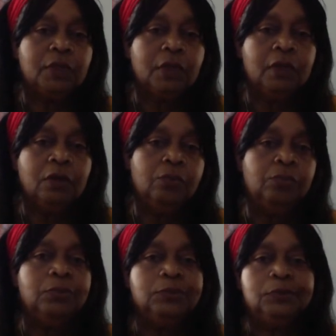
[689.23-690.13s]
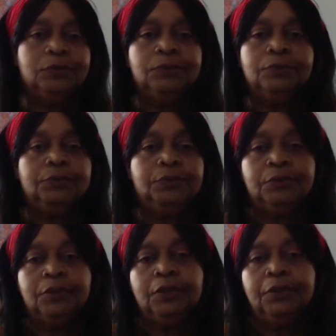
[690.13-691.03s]
and Oprah is
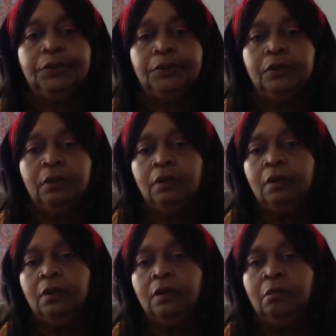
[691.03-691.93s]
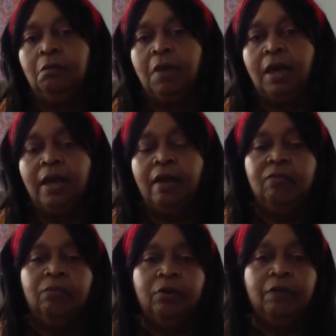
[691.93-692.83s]
kin to my
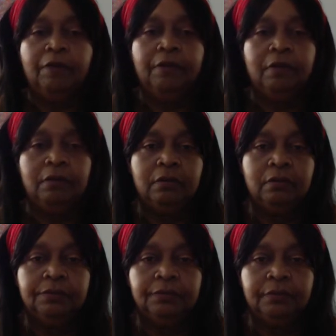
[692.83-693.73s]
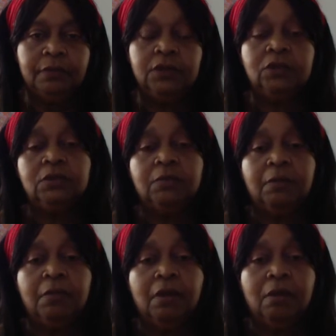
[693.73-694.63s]
half brother. I told you my
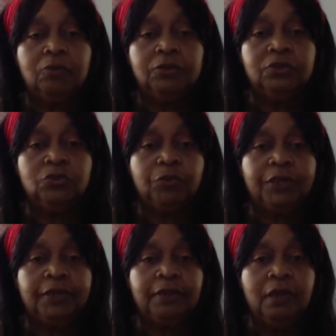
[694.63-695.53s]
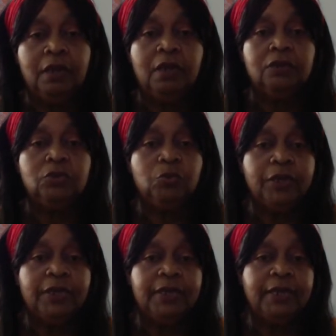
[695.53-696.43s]
mom was a twin. Her
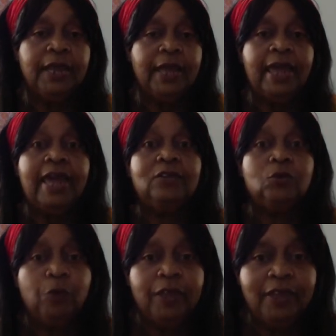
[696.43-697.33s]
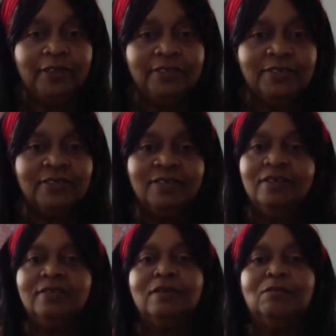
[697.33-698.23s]
twin had twins. Isn't
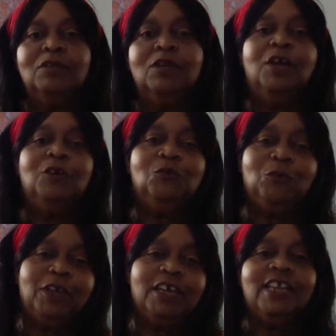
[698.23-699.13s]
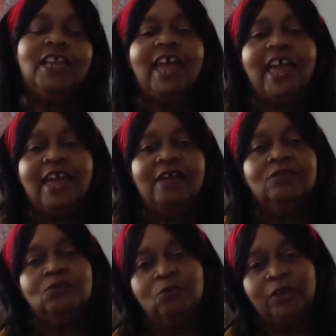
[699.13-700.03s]
that something? Twin had
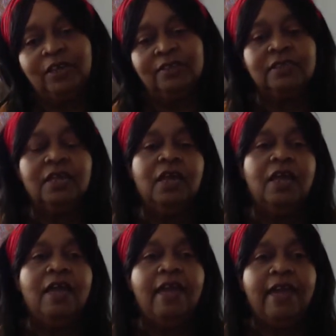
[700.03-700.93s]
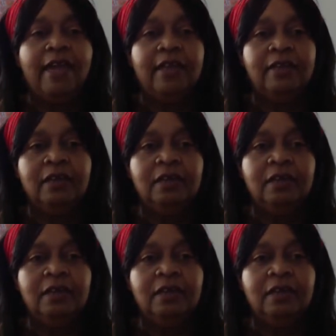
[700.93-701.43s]
twins. And